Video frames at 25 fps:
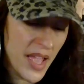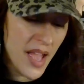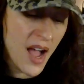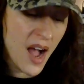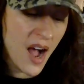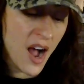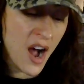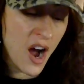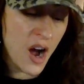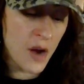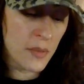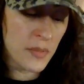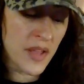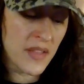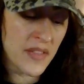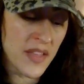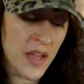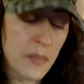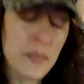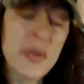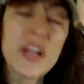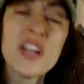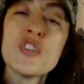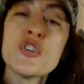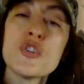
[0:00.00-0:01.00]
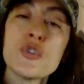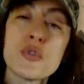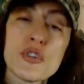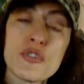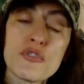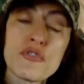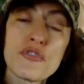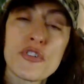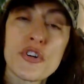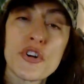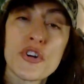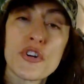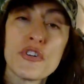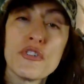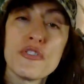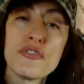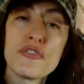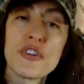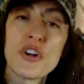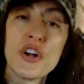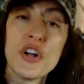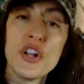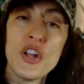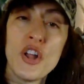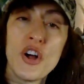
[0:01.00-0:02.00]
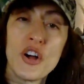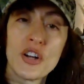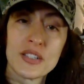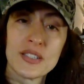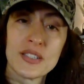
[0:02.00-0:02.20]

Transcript: And they made you infertile for a long